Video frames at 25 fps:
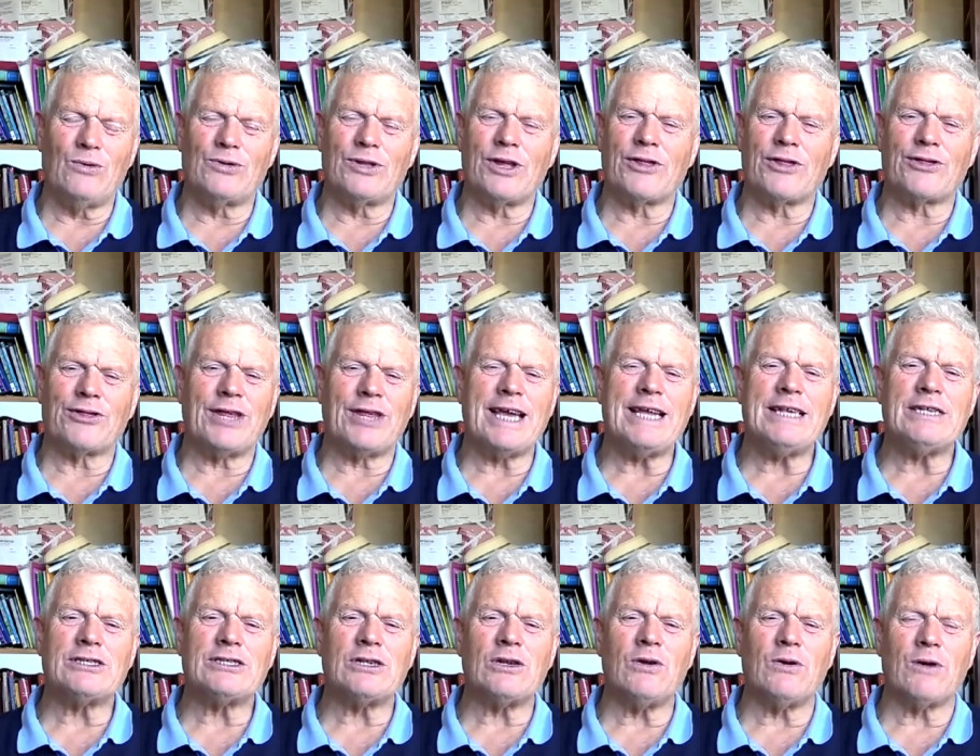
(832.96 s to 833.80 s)
the
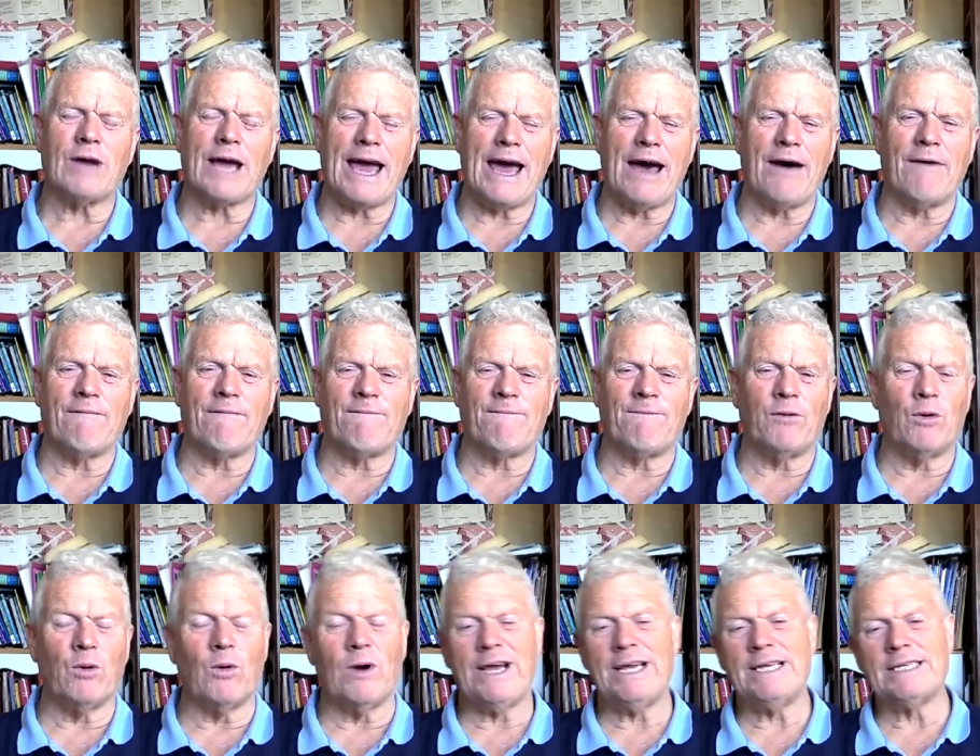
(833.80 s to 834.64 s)
thing to look out
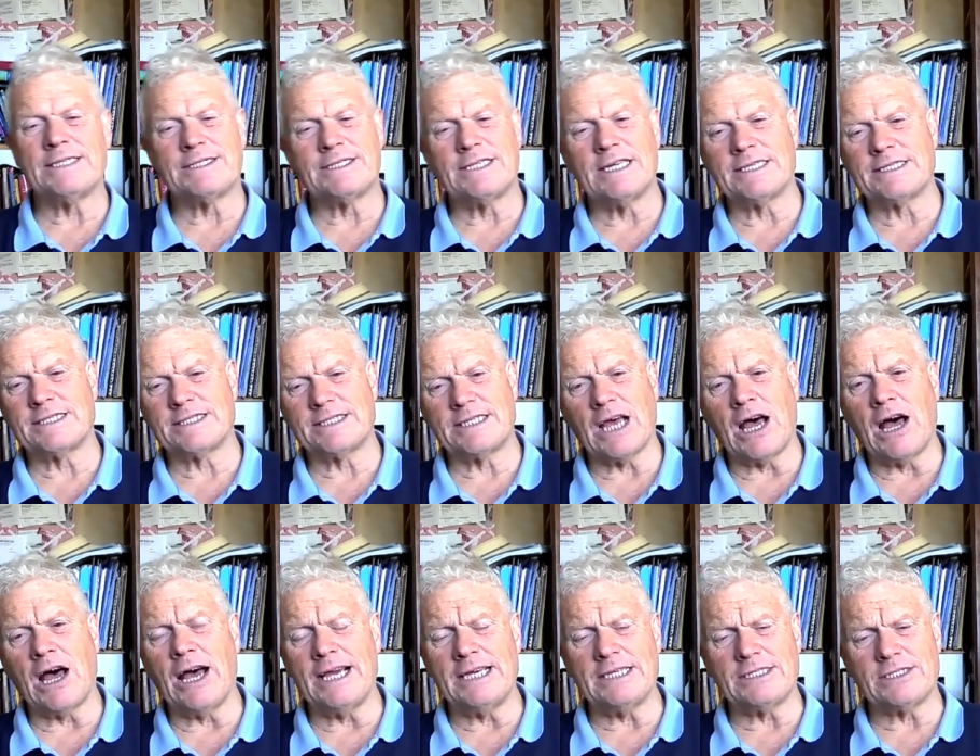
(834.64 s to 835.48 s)
for is the
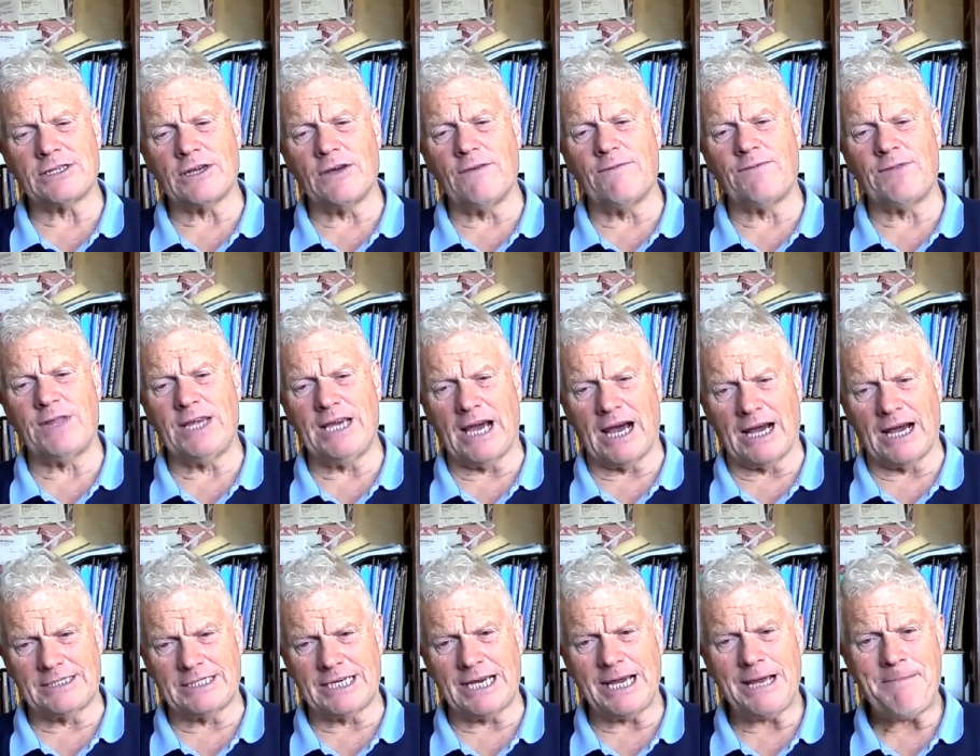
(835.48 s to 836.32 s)
size of the
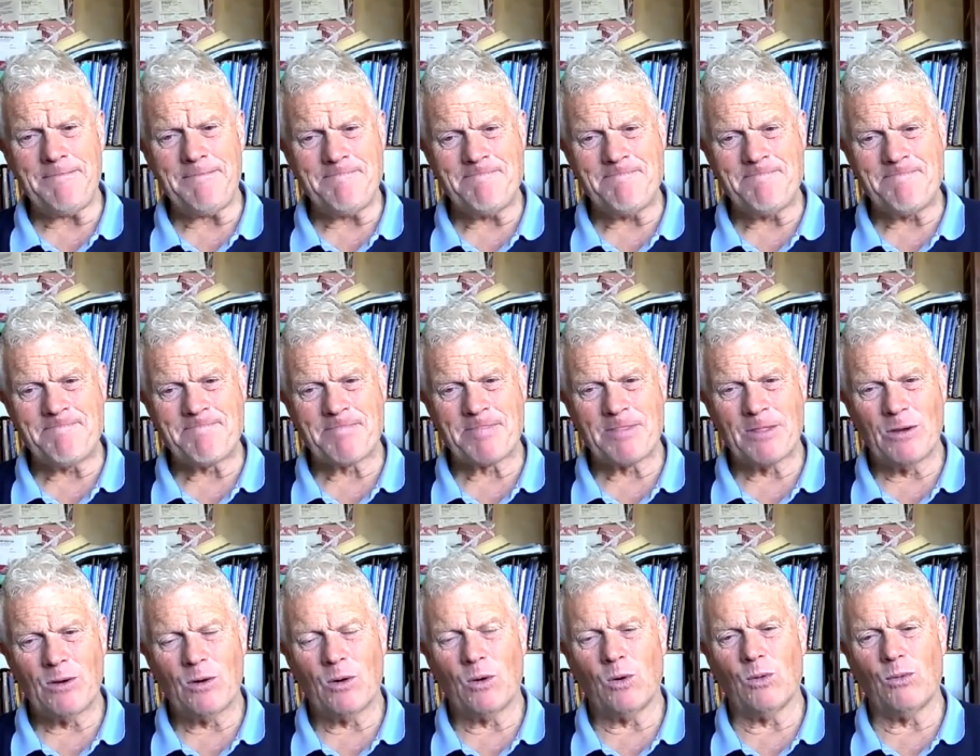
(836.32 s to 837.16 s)
udder,
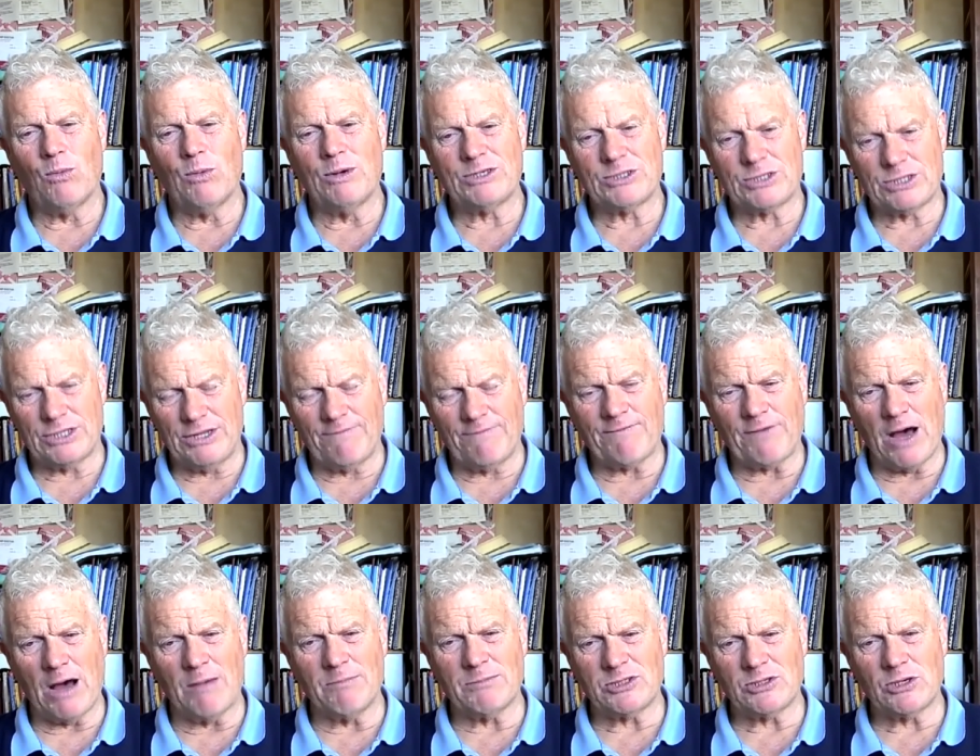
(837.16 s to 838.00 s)
or what the
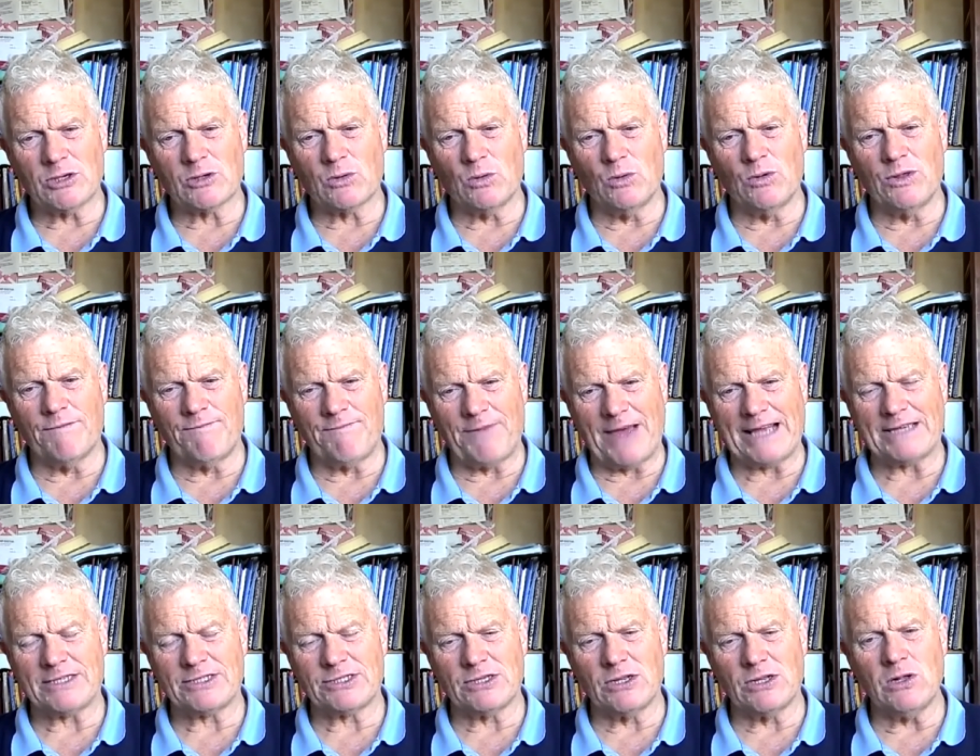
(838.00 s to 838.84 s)
farmers would call the
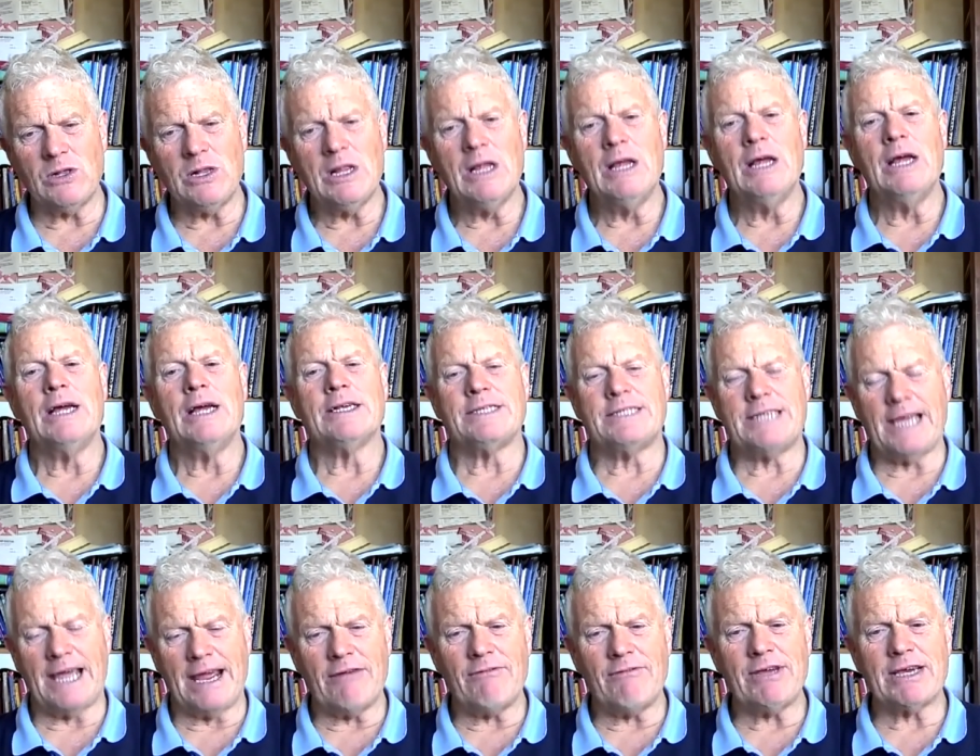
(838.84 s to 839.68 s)
vessel.
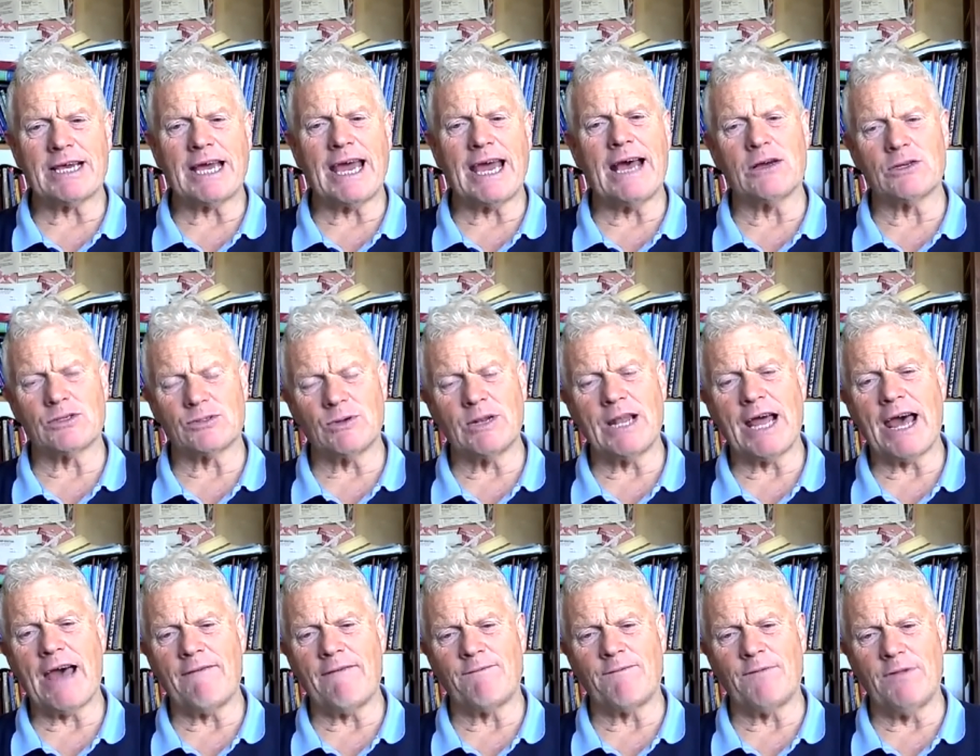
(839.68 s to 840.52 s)
Dairy cows
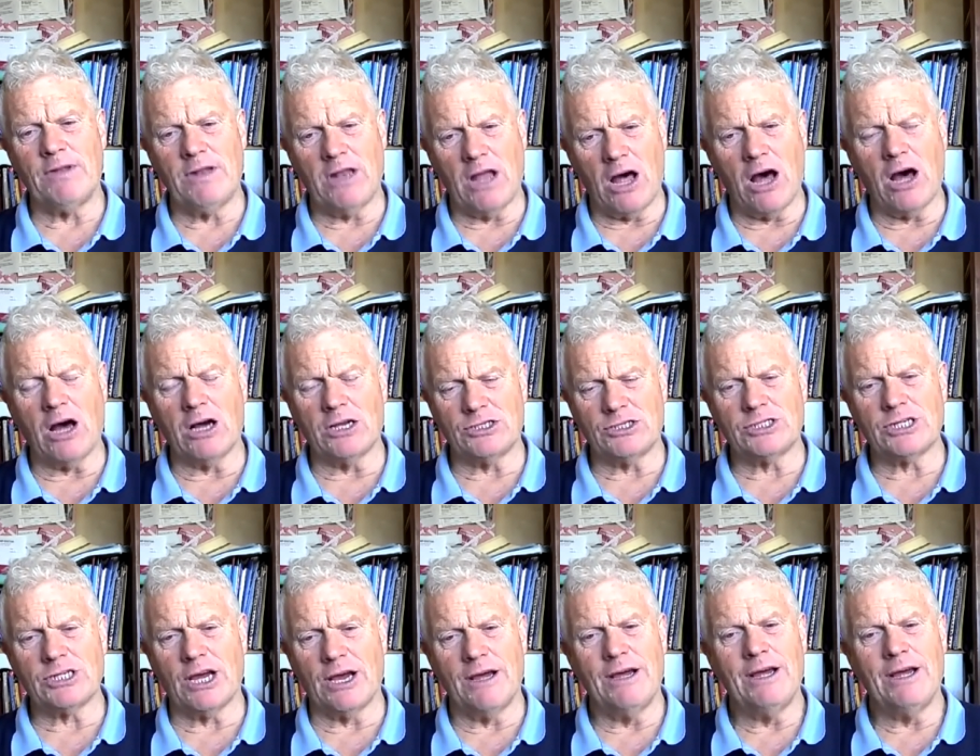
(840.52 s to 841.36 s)
will have
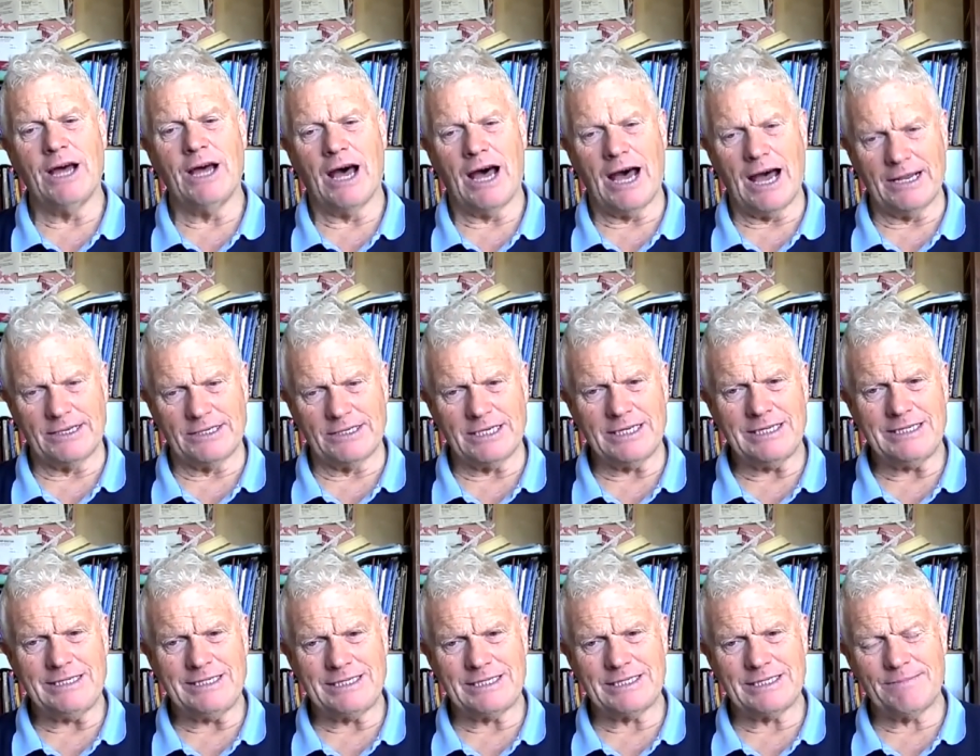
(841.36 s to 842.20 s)
larger
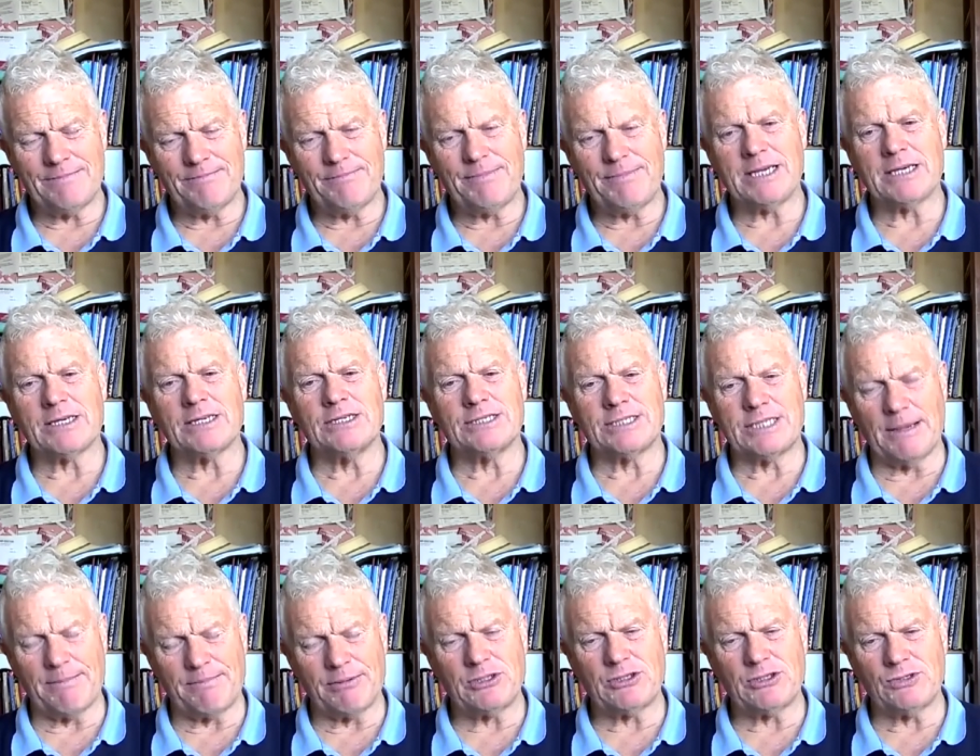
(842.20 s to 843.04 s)
udders because
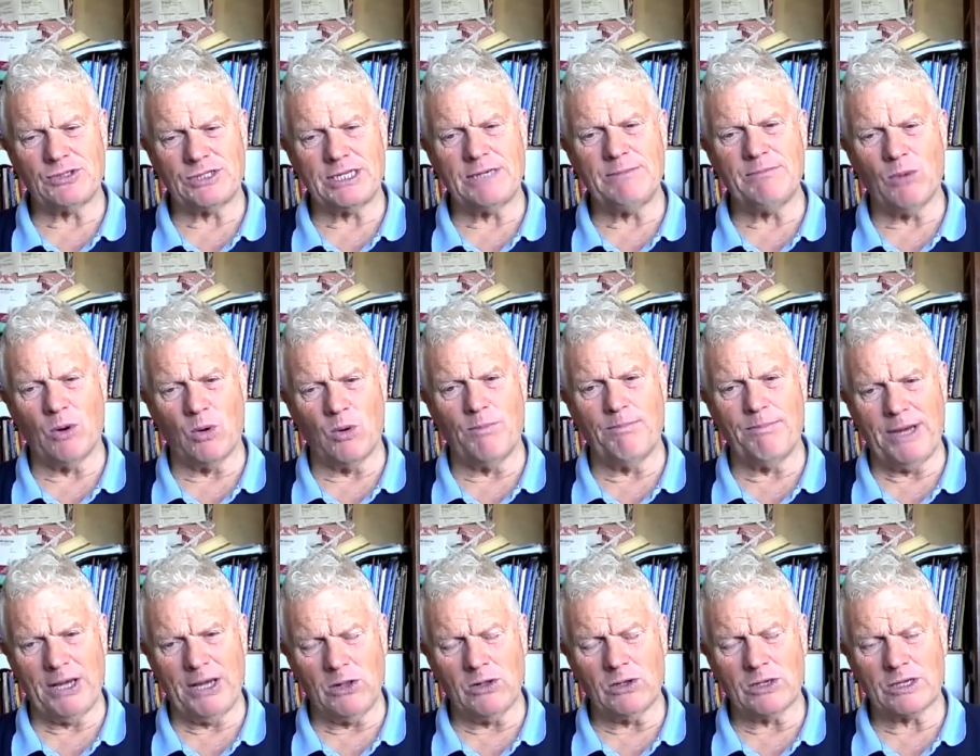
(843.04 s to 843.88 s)
they're producing more
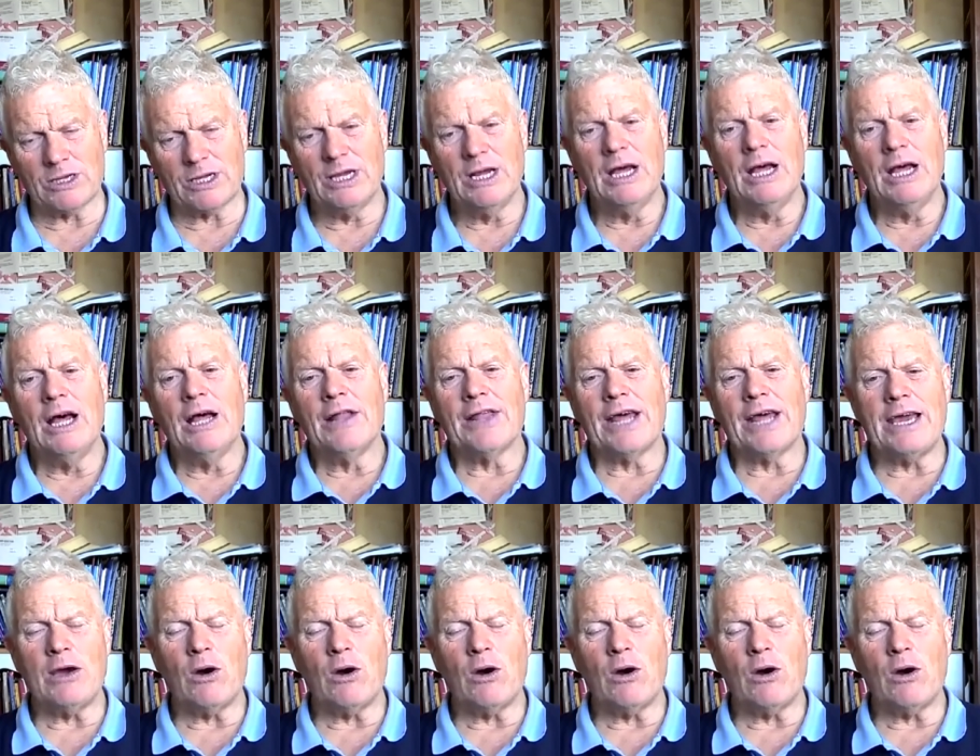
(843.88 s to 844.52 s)
milk. They